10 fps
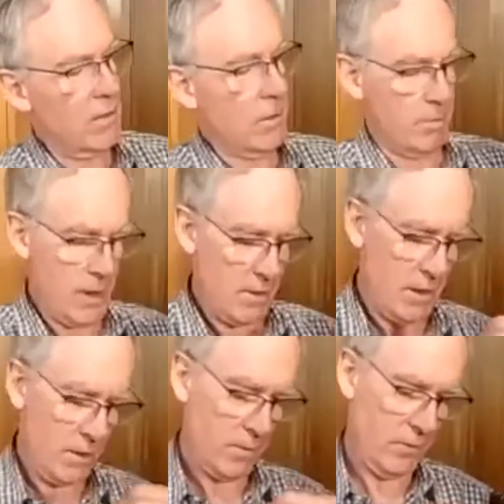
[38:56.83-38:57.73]
but
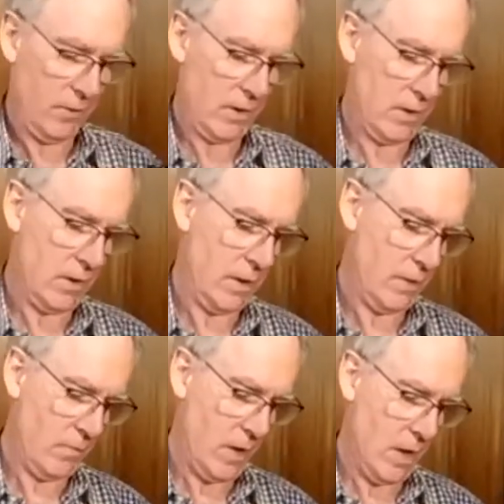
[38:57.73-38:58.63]
Barwang was actually
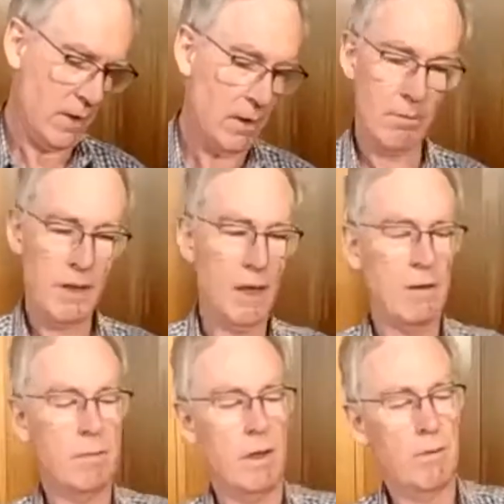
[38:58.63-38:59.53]
not
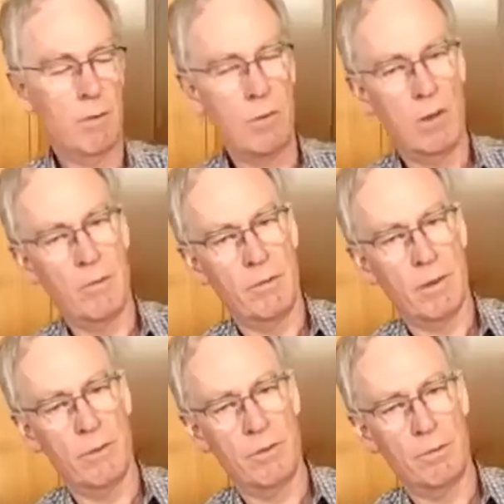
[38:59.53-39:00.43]
planted by McWilliams, but
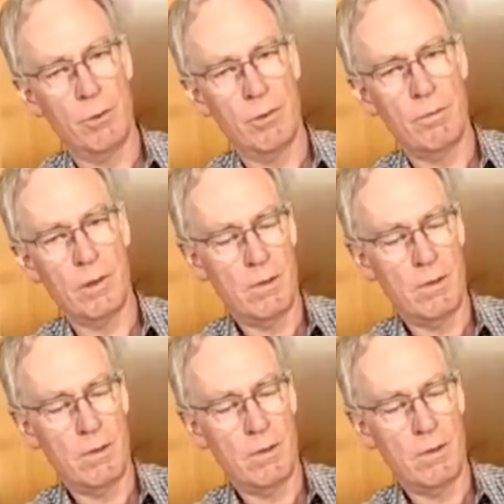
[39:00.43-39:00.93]
it was bought by